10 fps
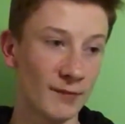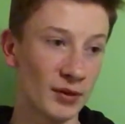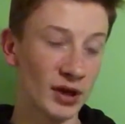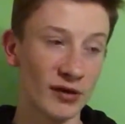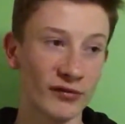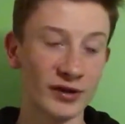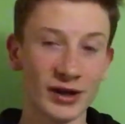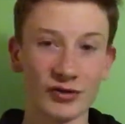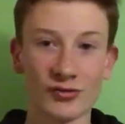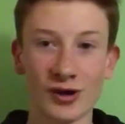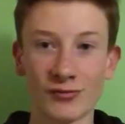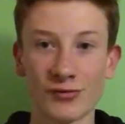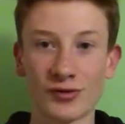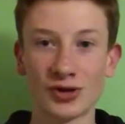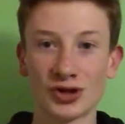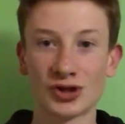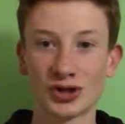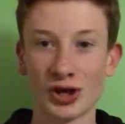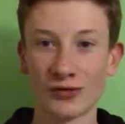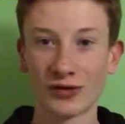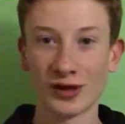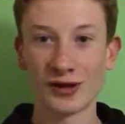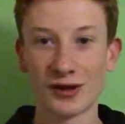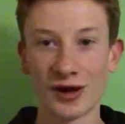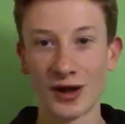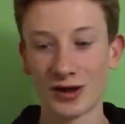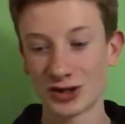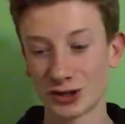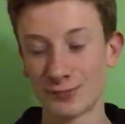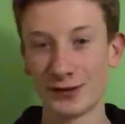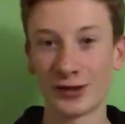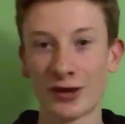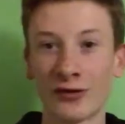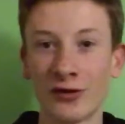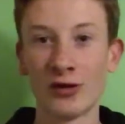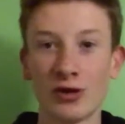But yeah, obviously next round, Chelsea. It's just been done.